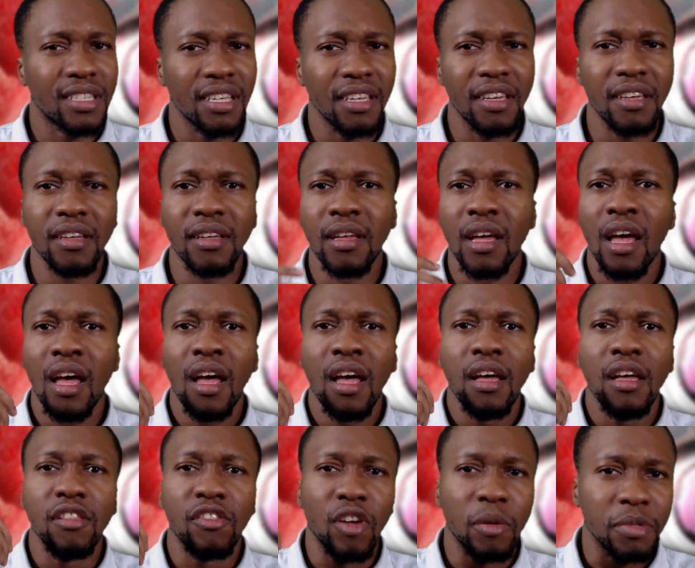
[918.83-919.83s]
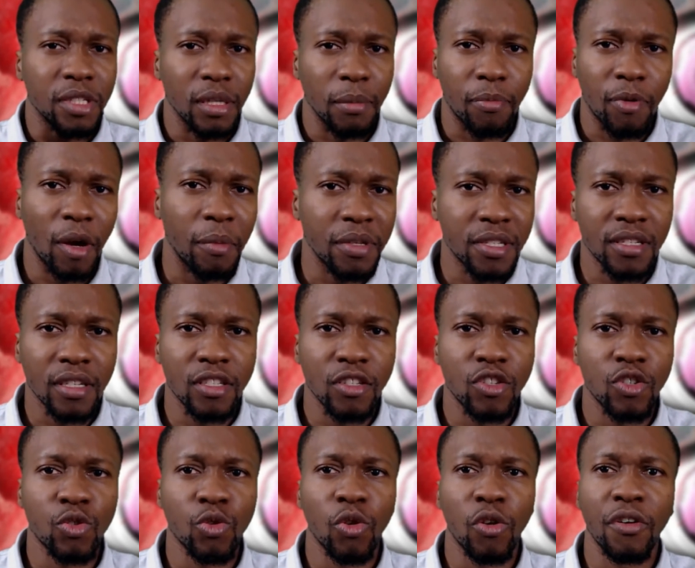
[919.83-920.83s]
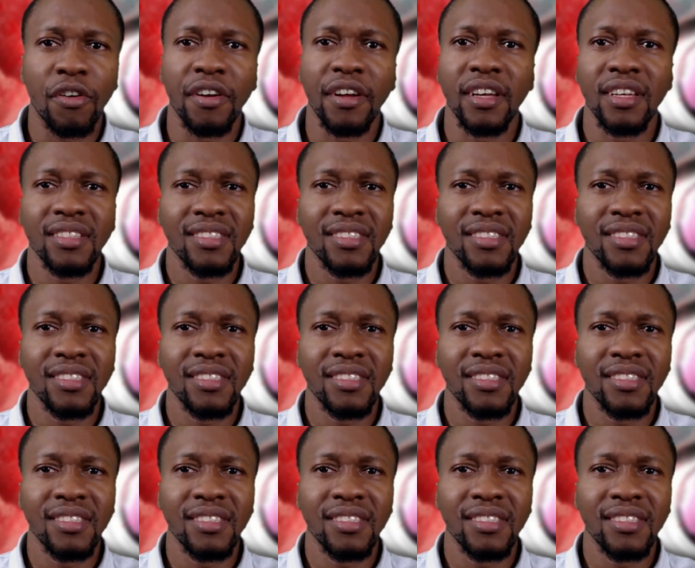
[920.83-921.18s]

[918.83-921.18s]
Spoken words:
in terms of the premise of the story,